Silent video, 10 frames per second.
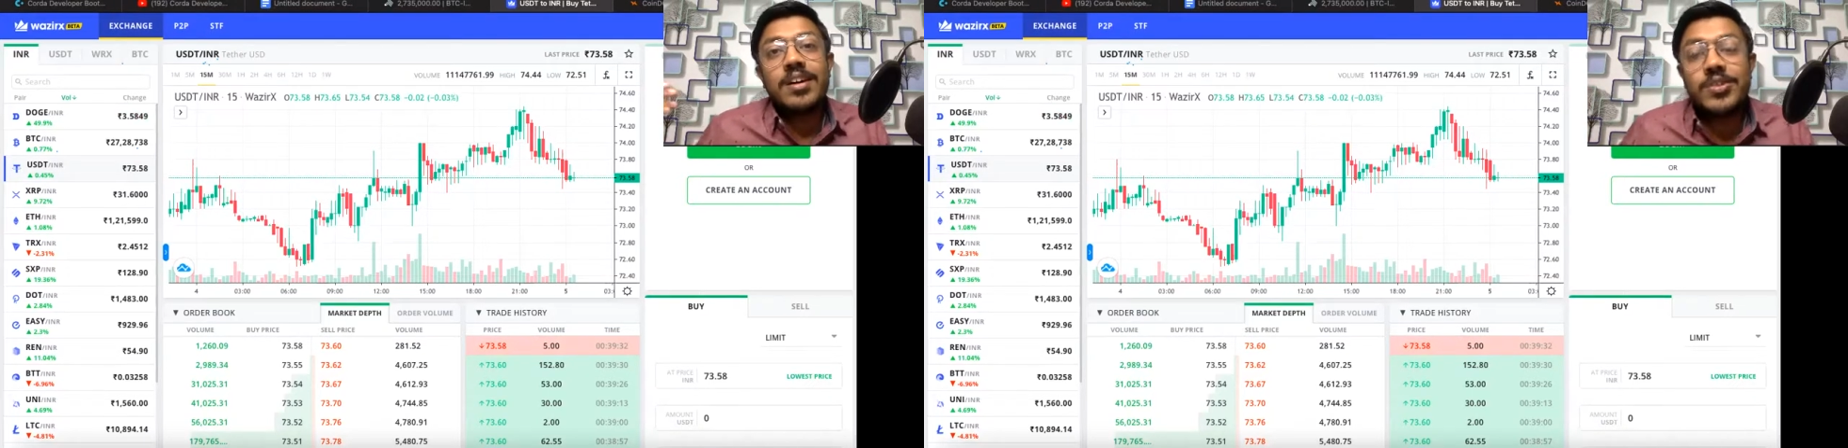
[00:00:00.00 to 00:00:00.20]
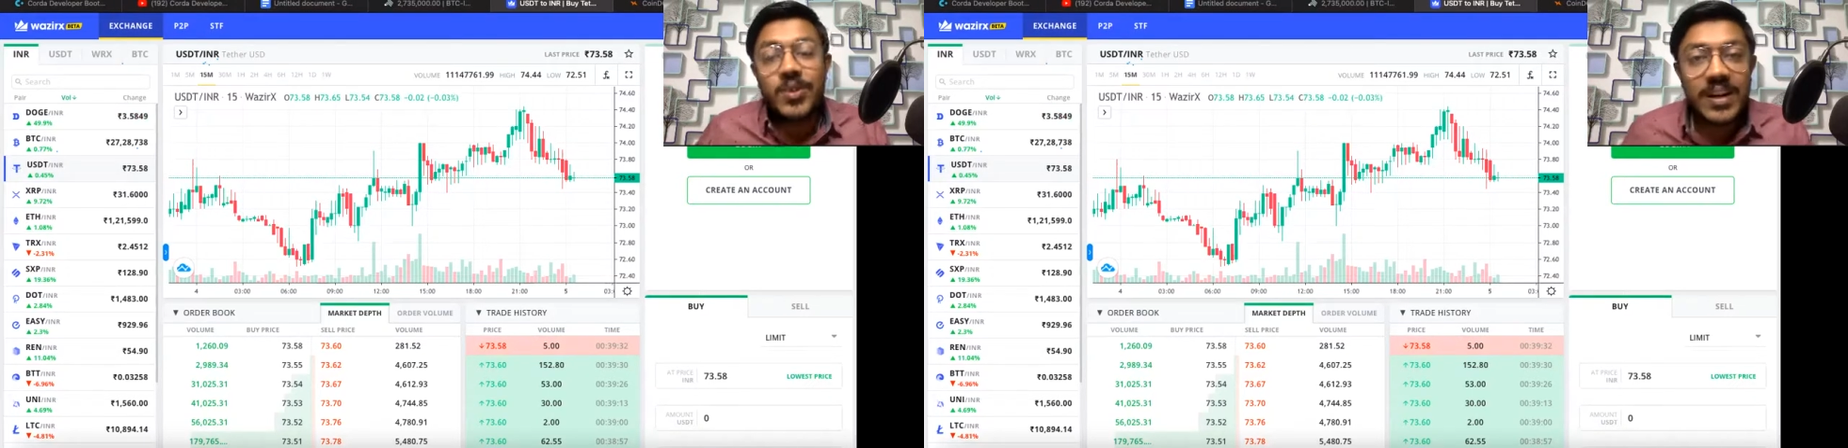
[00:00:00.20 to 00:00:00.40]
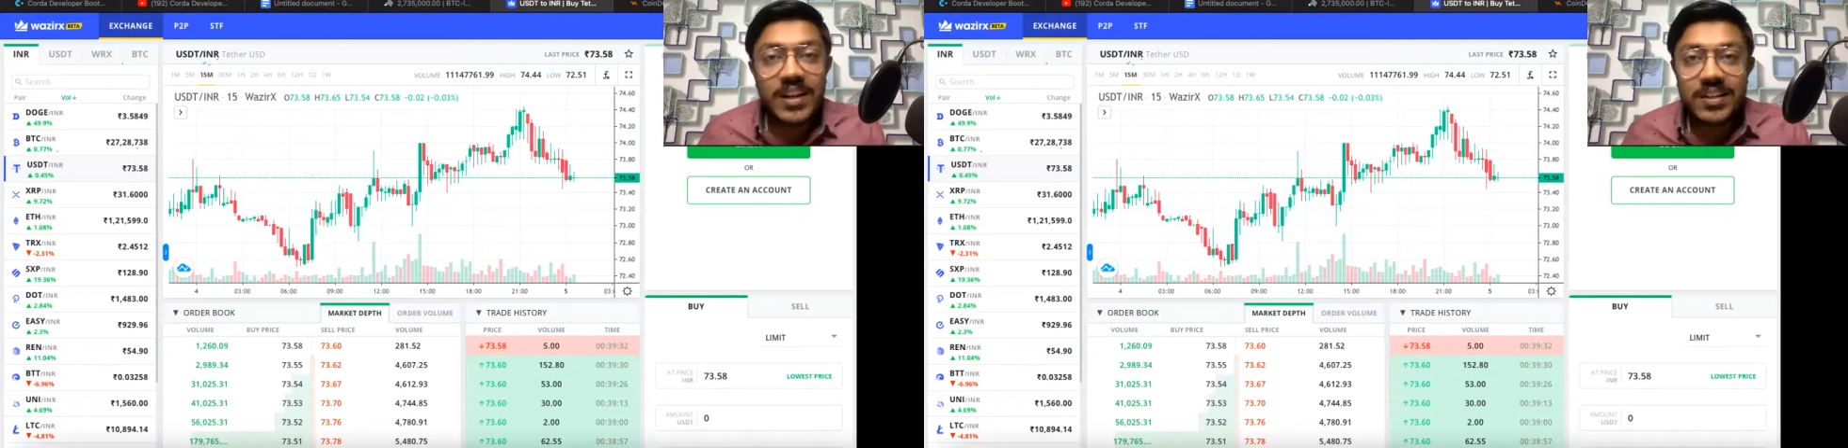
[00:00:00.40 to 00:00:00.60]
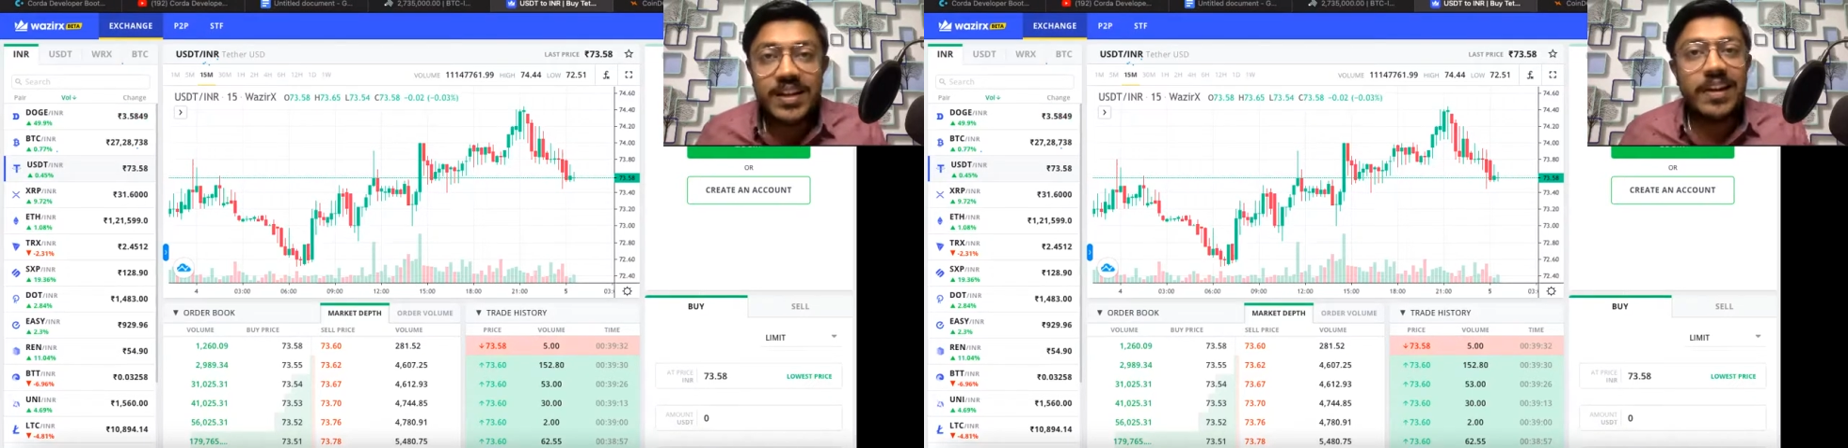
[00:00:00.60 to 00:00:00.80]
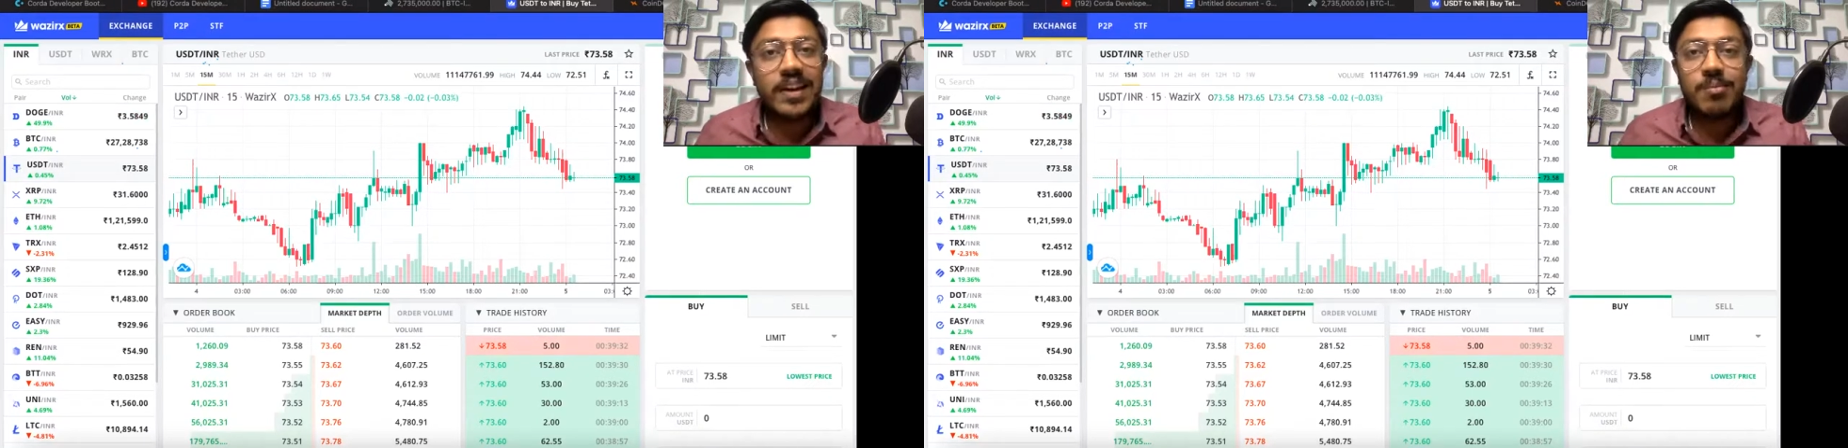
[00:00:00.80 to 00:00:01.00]
joining a
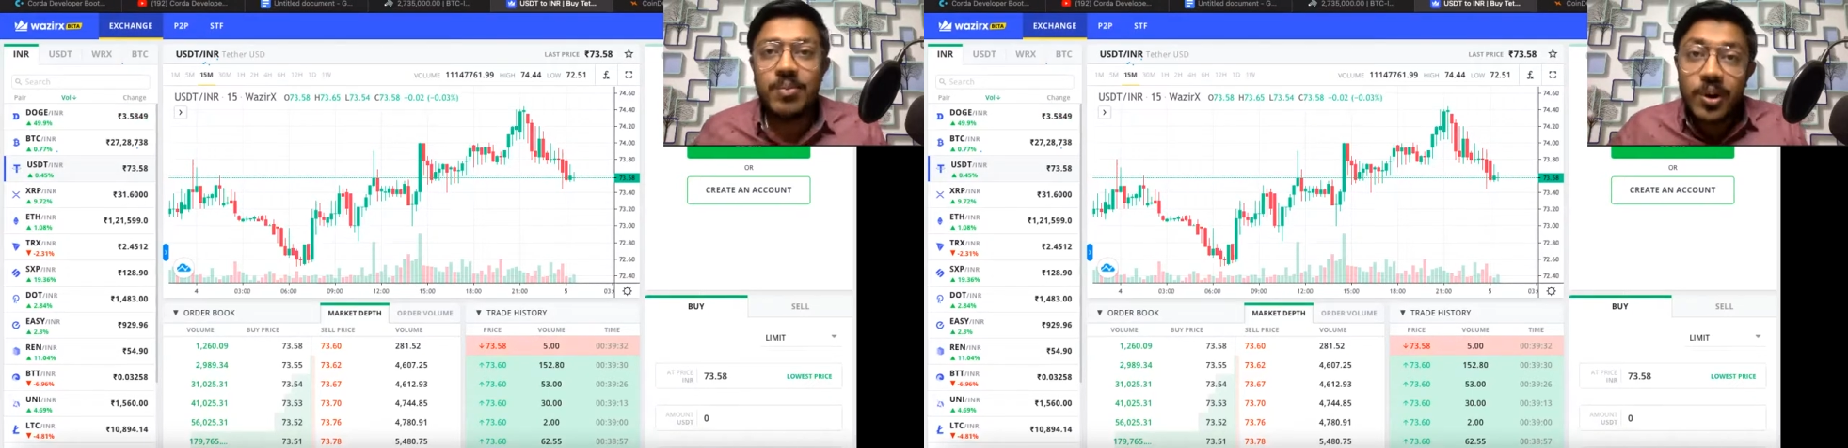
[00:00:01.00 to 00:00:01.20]
Telegram